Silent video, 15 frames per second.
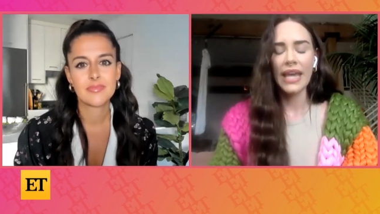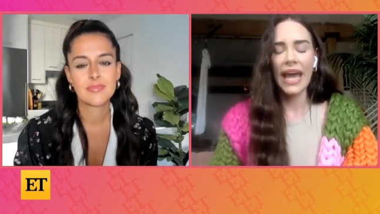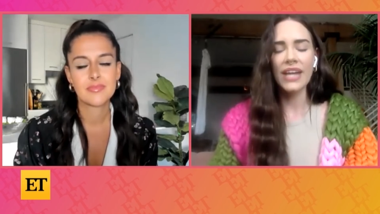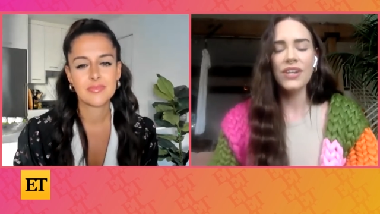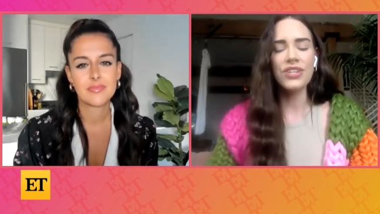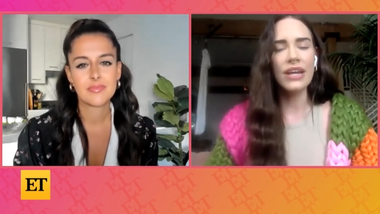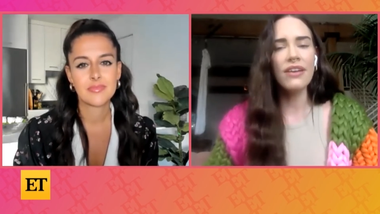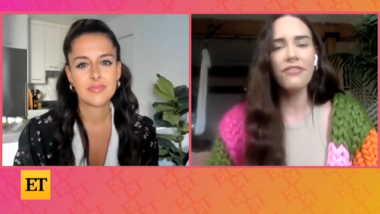
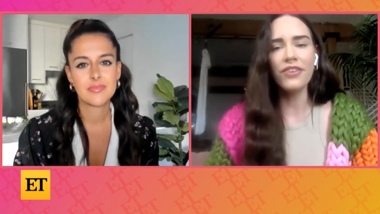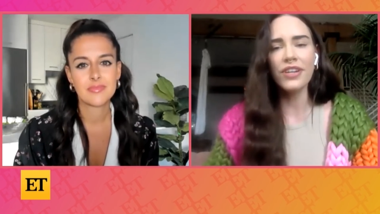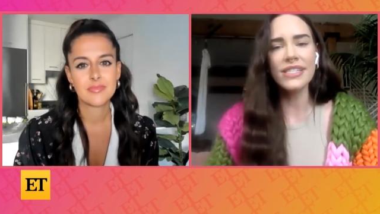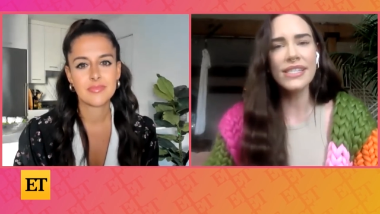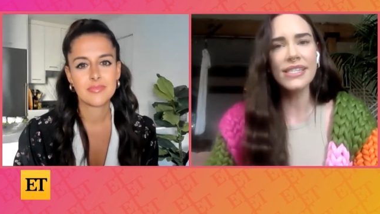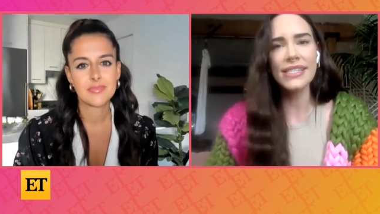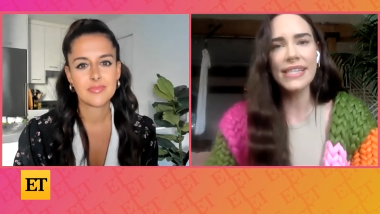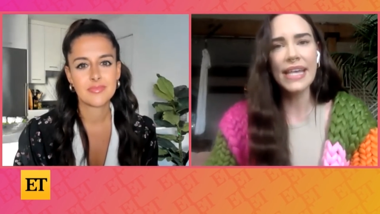Speaker 1: And Jennifer's
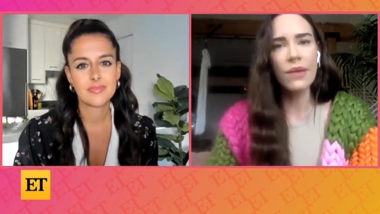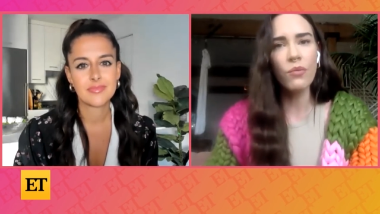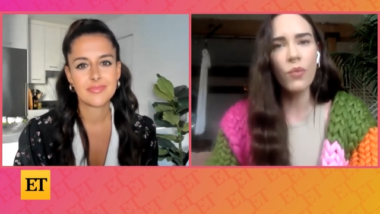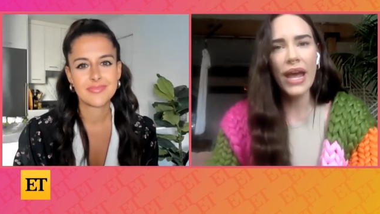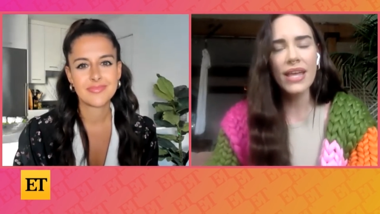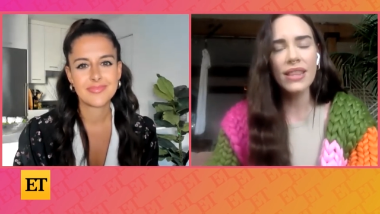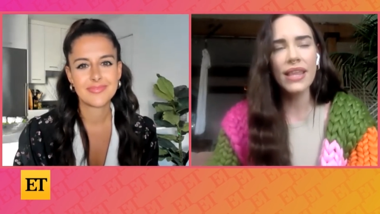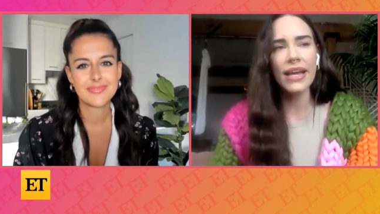the same
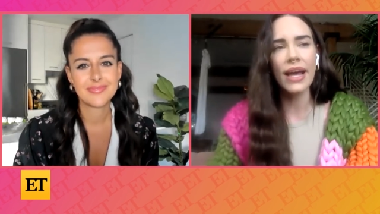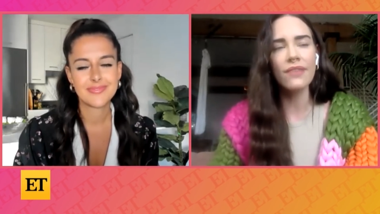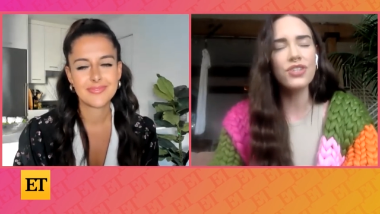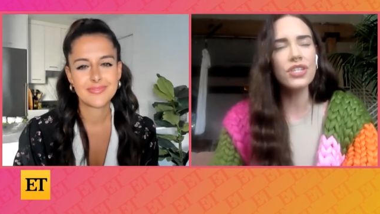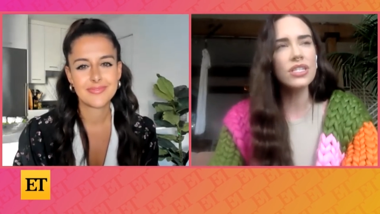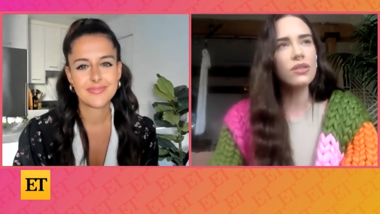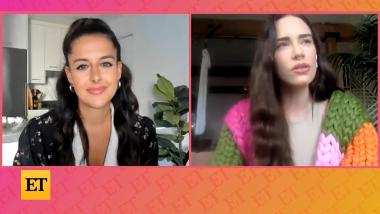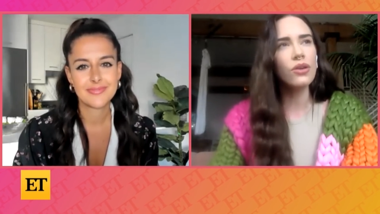way. Like, I've
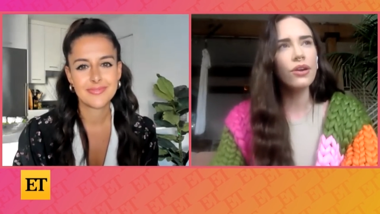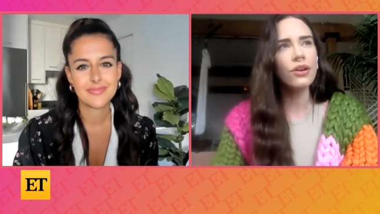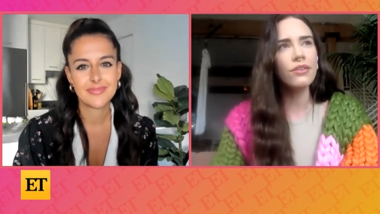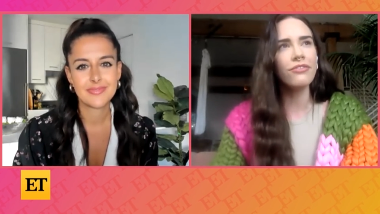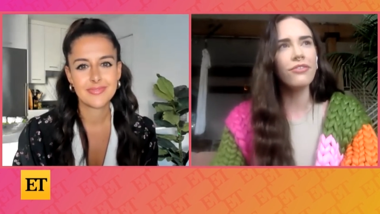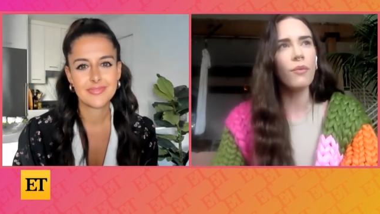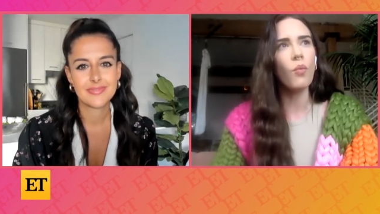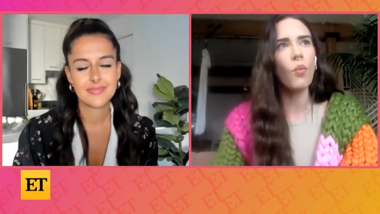just
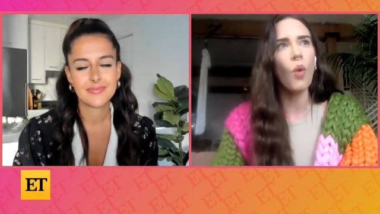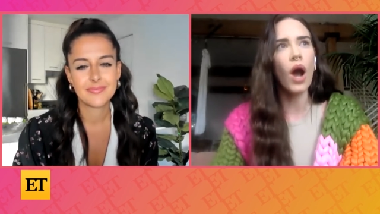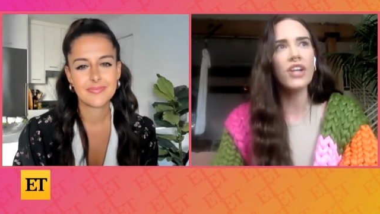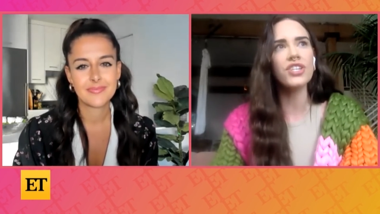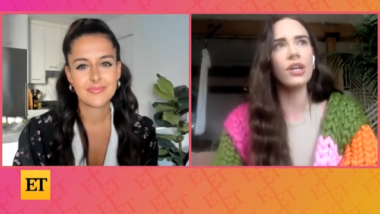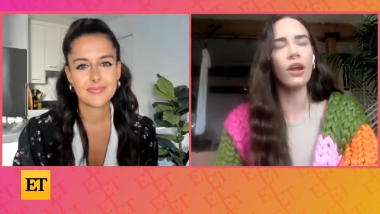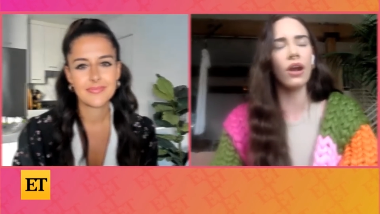learned from watching